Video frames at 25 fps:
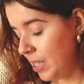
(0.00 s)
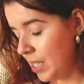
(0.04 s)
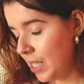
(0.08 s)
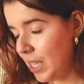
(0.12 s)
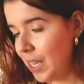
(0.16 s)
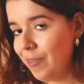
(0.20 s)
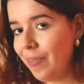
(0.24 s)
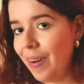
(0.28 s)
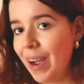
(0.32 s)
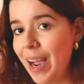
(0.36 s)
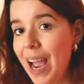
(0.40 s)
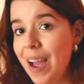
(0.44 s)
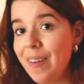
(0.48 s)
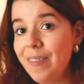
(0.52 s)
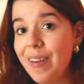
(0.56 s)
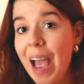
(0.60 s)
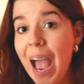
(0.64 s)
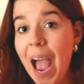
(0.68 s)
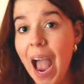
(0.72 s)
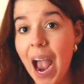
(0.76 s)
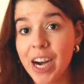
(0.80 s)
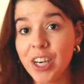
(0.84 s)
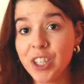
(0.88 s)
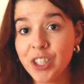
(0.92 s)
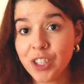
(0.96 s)
If I have
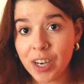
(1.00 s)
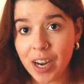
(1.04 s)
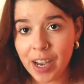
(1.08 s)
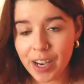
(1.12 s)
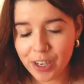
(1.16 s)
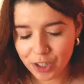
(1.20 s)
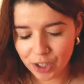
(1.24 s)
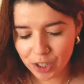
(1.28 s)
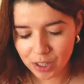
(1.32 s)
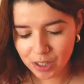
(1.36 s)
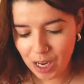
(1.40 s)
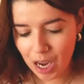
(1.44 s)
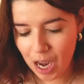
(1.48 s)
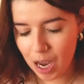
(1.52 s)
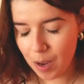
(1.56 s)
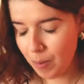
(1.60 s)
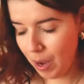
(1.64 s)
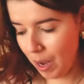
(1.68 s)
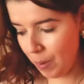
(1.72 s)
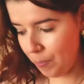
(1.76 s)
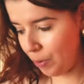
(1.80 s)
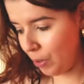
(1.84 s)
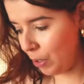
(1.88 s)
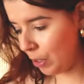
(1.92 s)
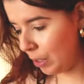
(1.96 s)
extra time,
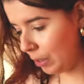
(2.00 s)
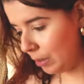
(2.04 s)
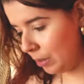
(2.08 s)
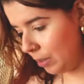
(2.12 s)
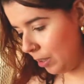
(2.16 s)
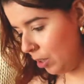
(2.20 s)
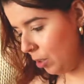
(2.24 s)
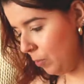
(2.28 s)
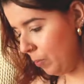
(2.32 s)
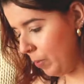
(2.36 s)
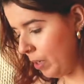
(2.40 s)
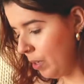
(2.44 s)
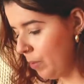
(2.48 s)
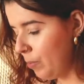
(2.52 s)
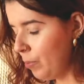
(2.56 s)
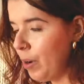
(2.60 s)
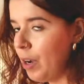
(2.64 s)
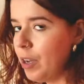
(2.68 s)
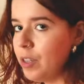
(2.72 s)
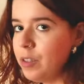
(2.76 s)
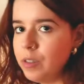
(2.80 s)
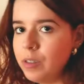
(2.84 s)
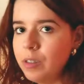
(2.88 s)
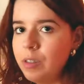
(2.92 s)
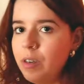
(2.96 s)
I put a little bit of
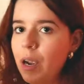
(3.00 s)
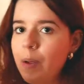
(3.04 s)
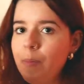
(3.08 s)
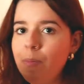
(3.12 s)
bronzer.